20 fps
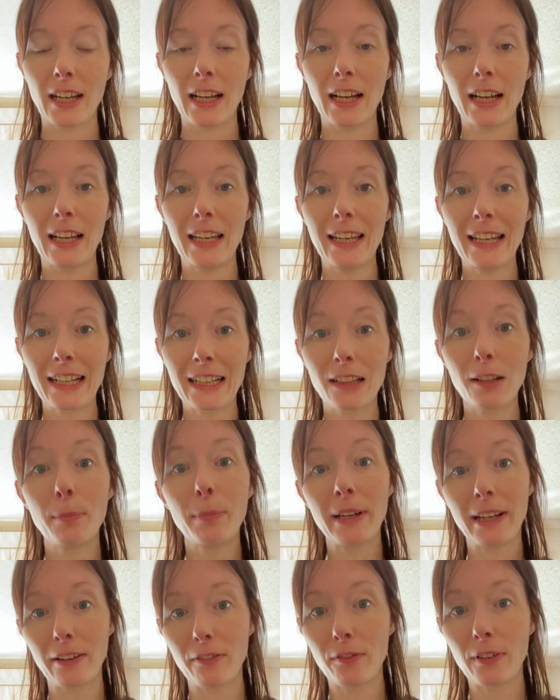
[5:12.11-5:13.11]
A little
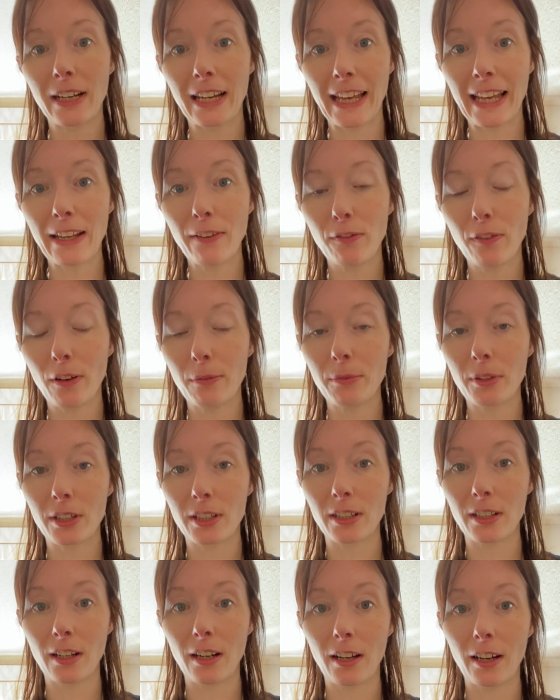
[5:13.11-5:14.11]
bit of relief, I'm not
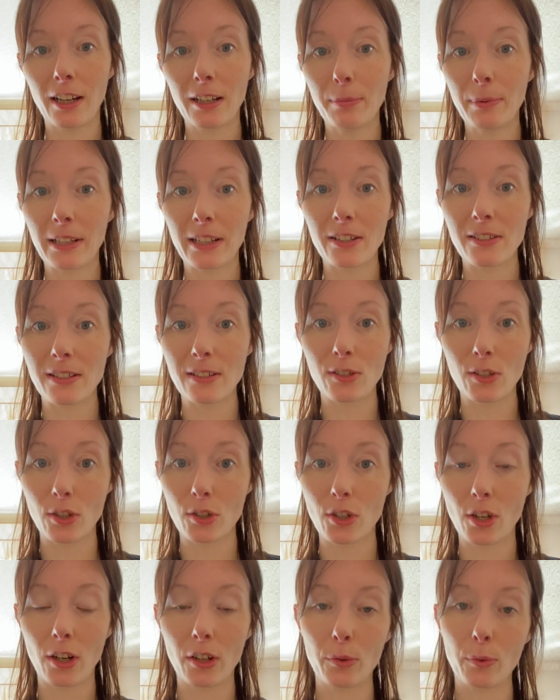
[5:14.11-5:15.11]
going to lie, because it's
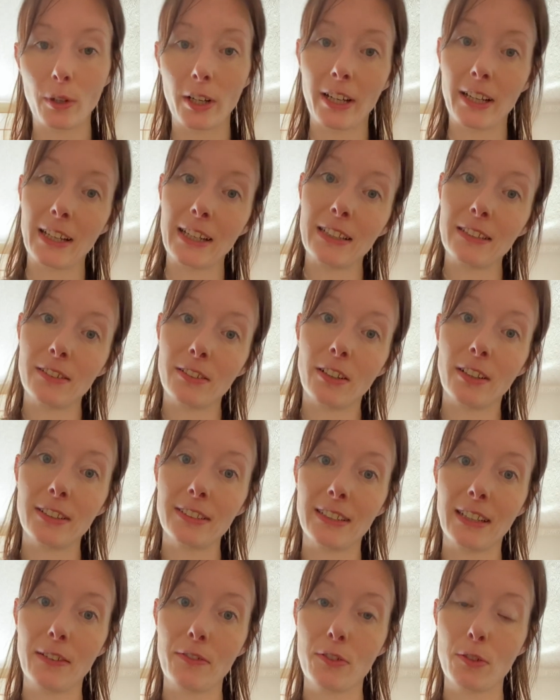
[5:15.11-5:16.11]
such hard work and it's nice
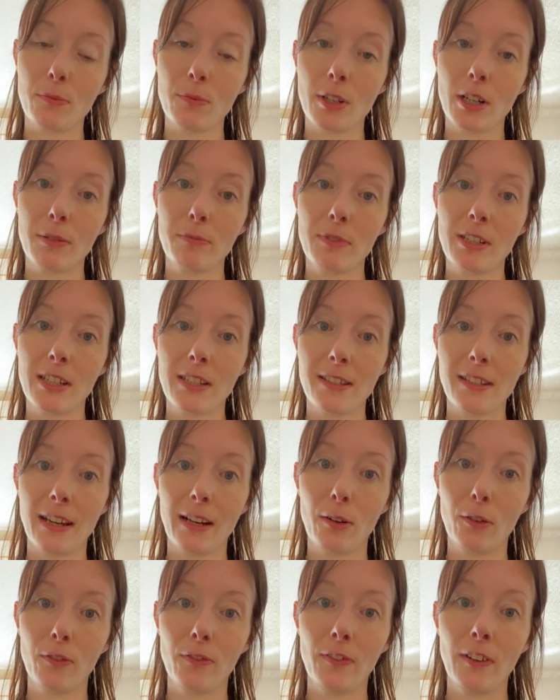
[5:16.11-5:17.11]
to have some time to
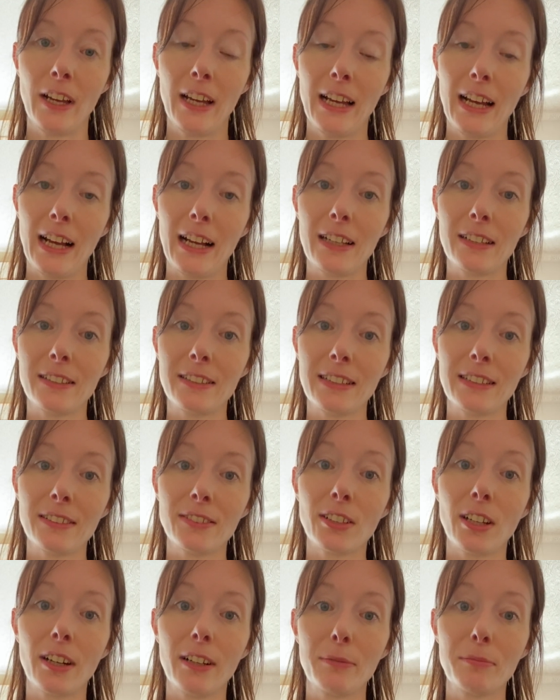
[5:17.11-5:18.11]
yourself and it's
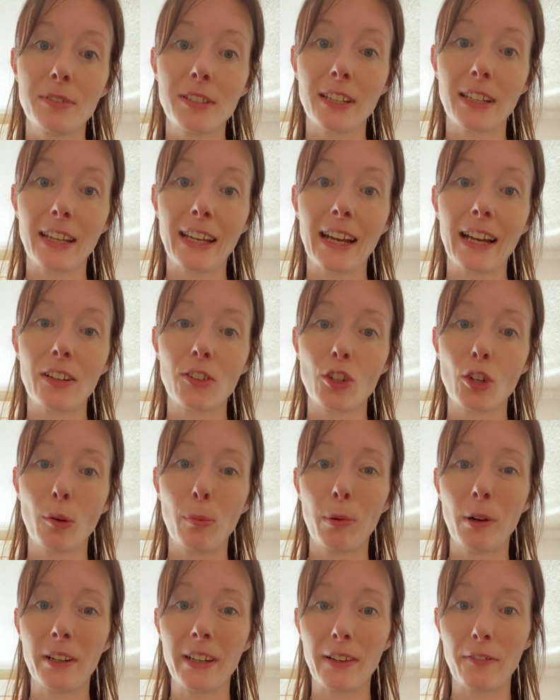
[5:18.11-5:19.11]
time to catch
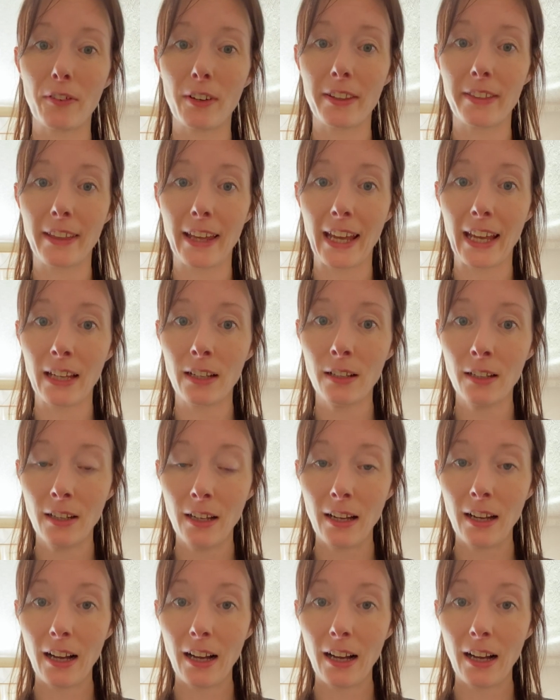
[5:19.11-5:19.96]
up on everything.